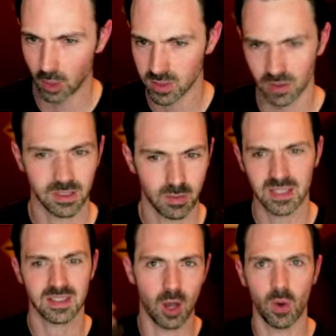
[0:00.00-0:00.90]
So some of these
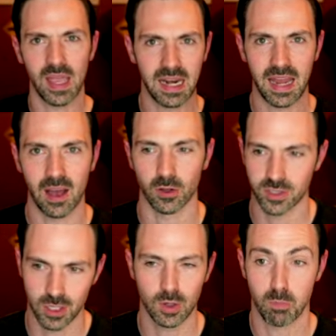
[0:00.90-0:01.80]
go in and out, so
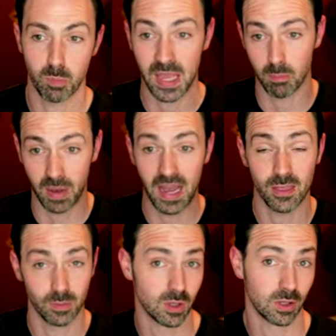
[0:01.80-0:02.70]
you can ba buy them
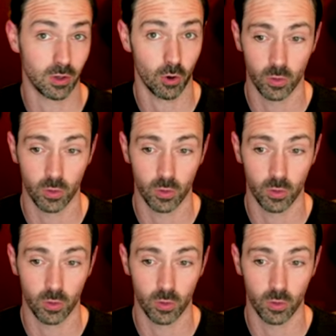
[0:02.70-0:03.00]
so that they're always